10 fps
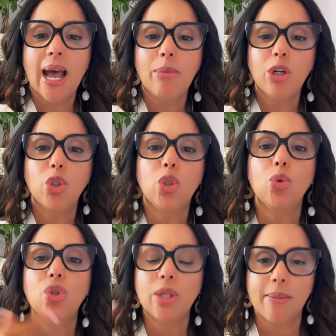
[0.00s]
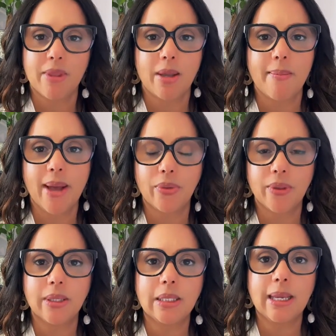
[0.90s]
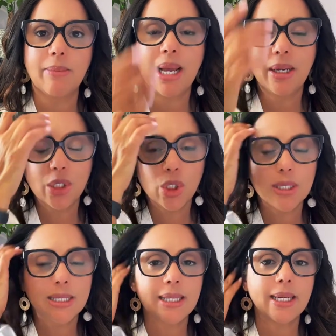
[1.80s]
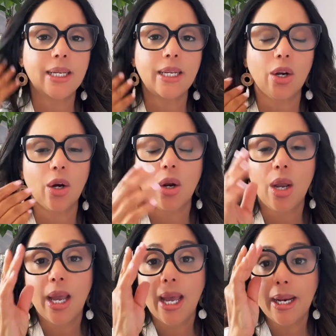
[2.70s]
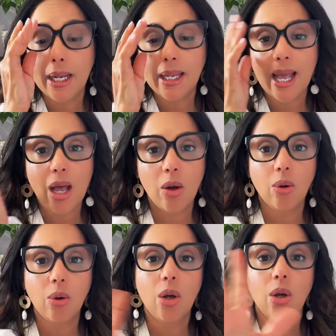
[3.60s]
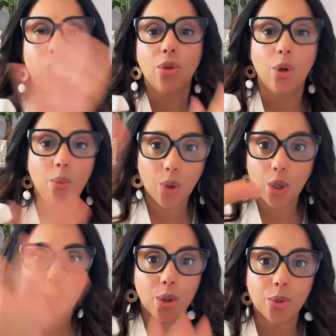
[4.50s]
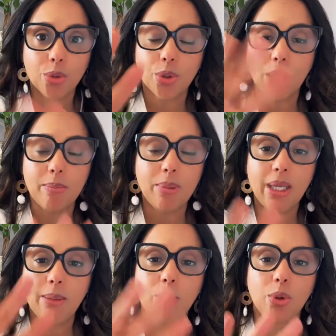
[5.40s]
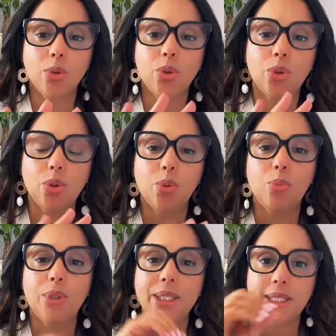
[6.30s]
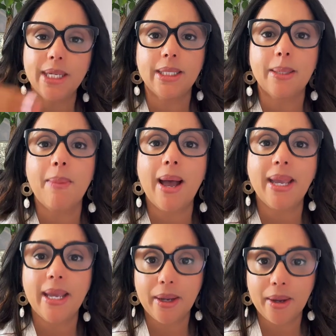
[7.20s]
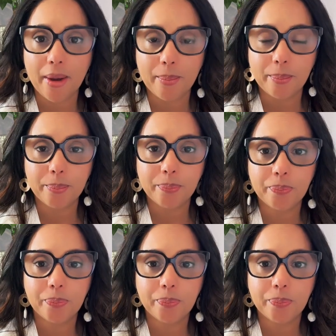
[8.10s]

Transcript: I'm going to do something about this. I'm not going to just sit here and allow the world and people to predict my income.